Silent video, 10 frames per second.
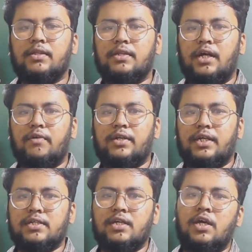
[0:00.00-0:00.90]
third one
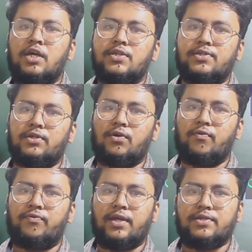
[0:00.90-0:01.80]
is zero
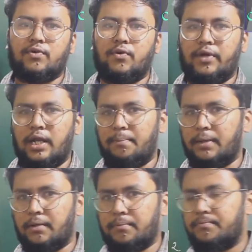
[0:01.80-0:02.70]
phase
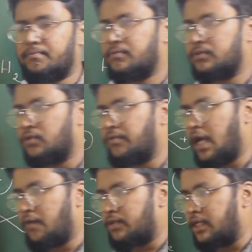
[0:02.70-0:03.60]
overlapping. So we
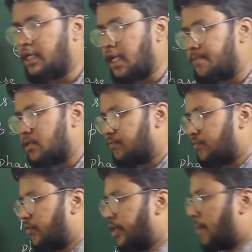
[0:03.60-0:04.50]
have 3 types of
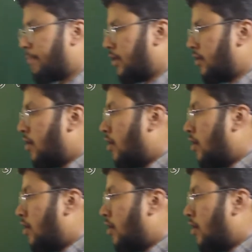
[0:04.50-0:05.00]
overlapping.